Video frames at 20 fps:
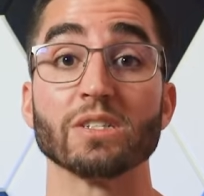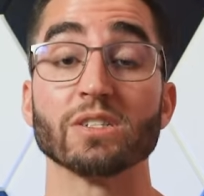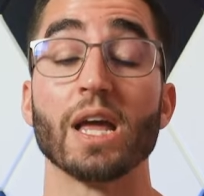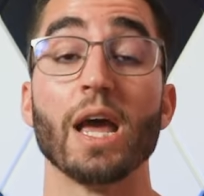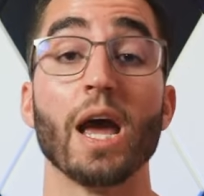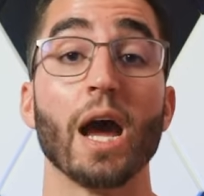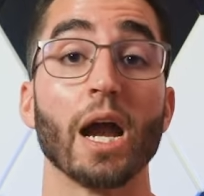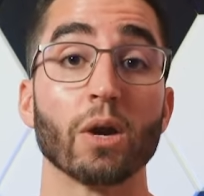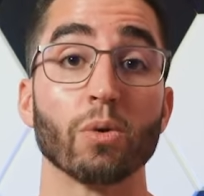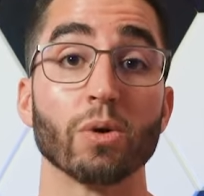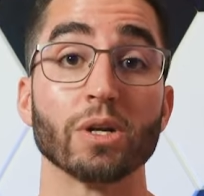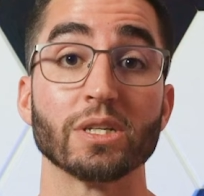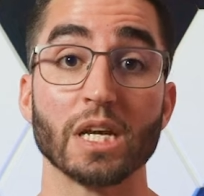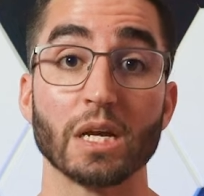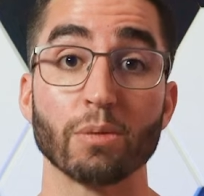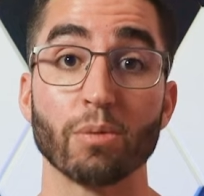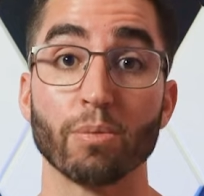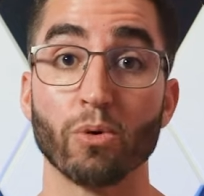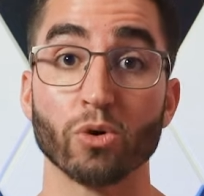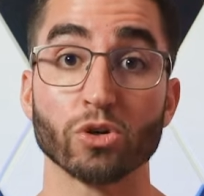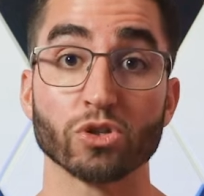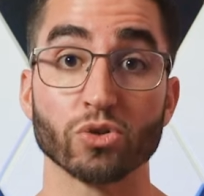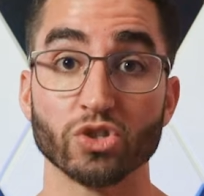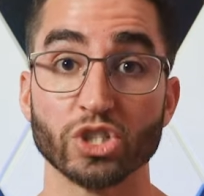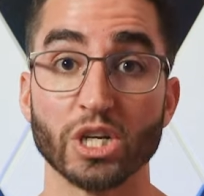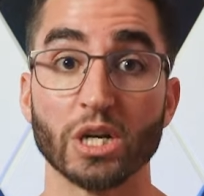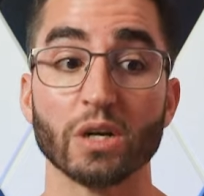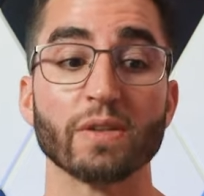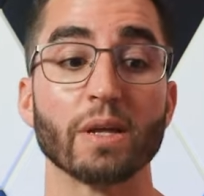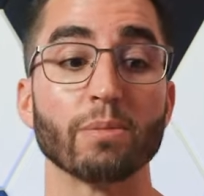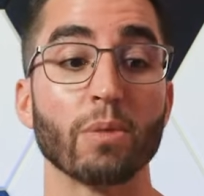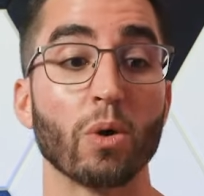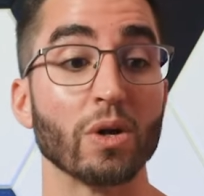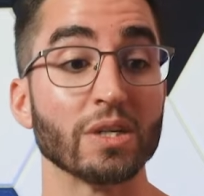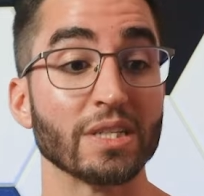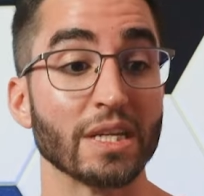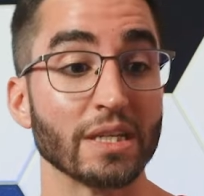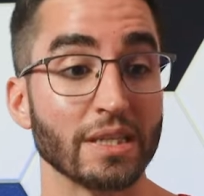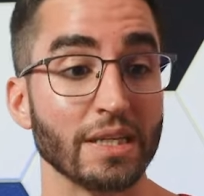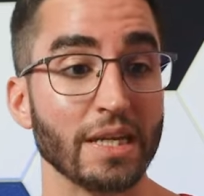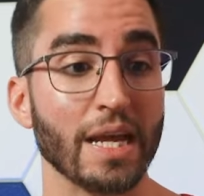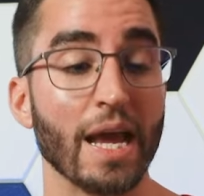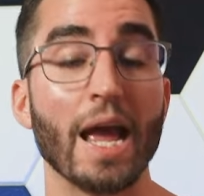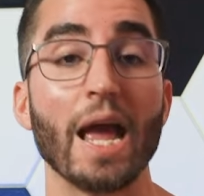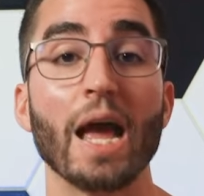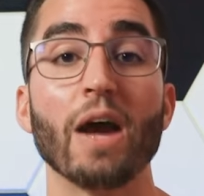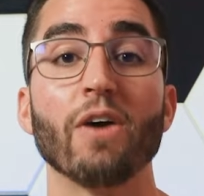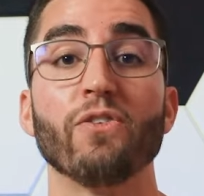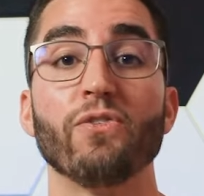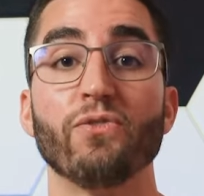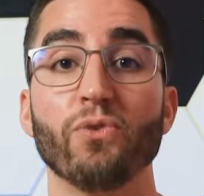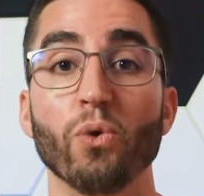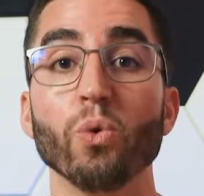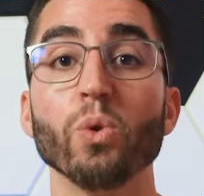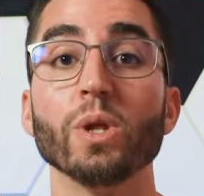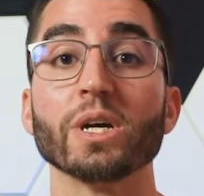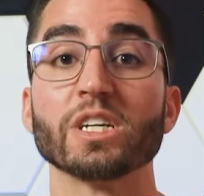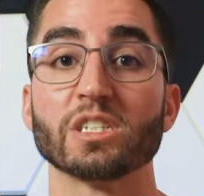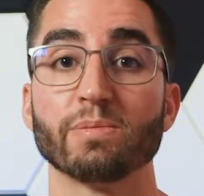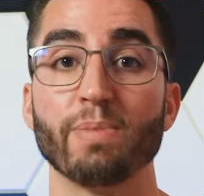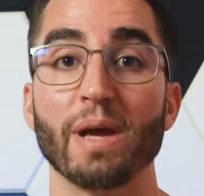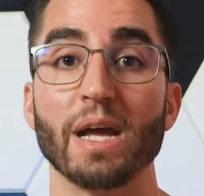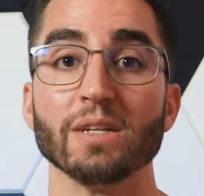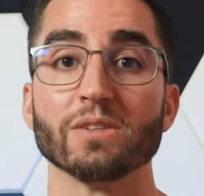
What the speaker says: I don't want to take a proportional share of them. I want to take the full expense.